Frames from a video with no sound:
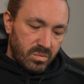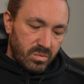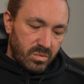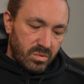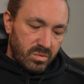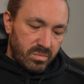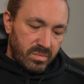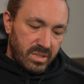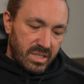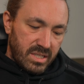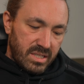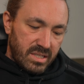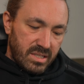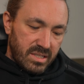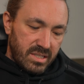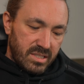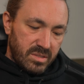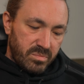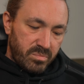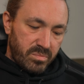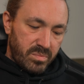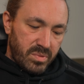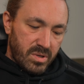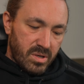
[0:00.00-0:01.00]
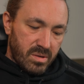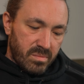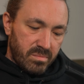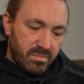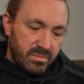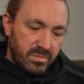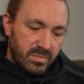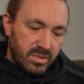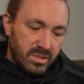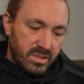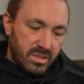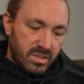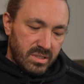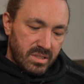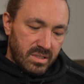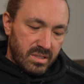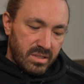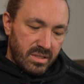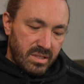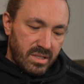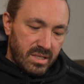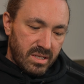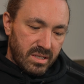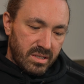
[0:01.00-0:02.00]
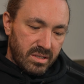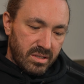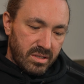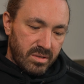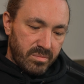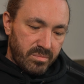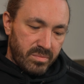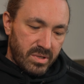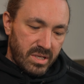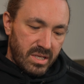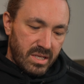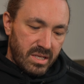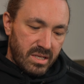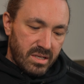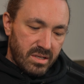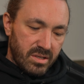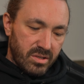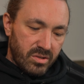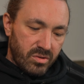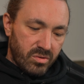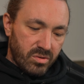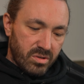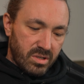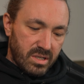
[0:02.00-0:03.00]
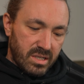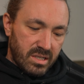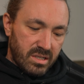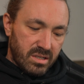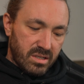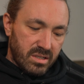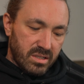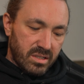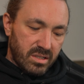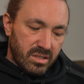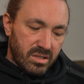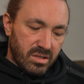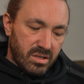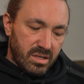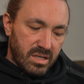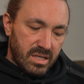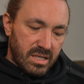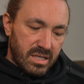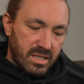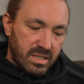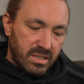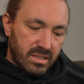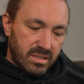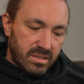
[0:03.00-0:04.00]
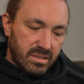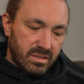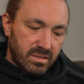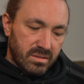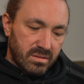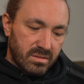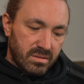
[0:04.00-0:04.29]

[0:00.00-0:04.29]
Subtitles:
we're making these bumps, and they're going to be your like kind of guide